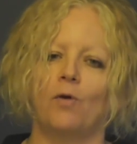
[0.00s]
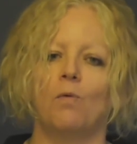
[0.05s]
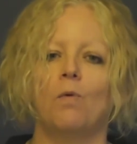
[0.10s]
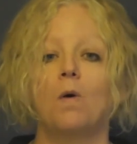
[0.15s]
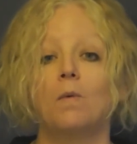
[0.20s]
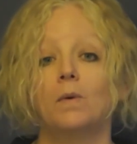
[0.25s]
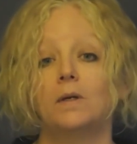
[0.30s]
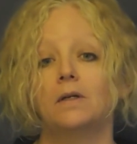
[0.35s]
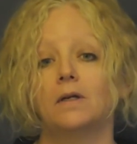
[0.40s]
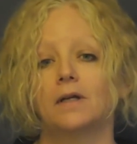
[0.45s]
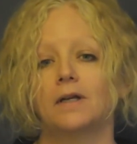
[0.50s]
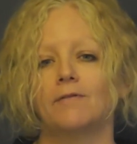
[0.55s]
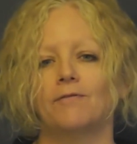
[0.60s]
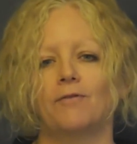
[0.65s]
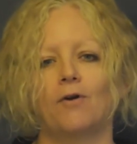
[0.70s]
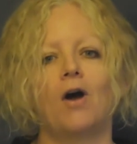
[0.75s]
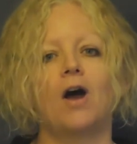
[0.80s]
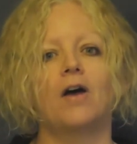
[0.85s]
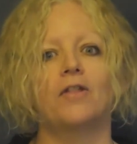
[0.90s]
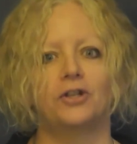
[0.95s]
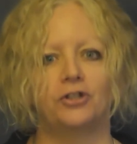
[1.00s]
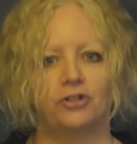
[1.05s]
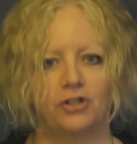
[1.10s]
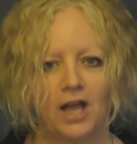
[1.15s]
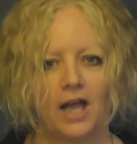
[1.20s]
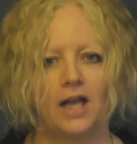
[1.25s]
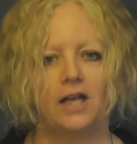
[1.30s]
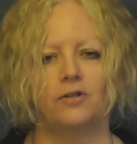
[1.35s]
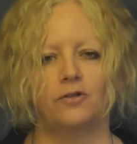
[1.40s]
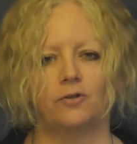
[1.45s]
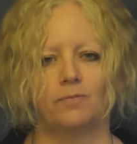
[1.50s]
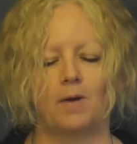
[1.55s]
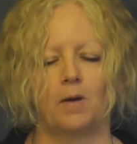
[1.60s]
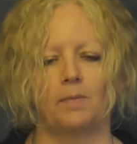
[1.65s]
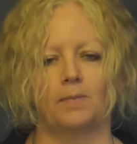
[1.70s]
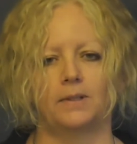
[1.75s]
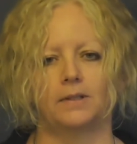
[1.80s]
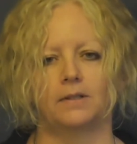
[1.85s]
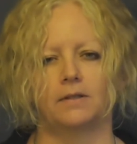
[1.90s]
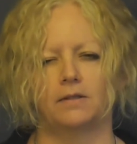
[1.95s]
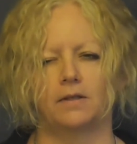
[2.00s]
What we're looking for are the change moments.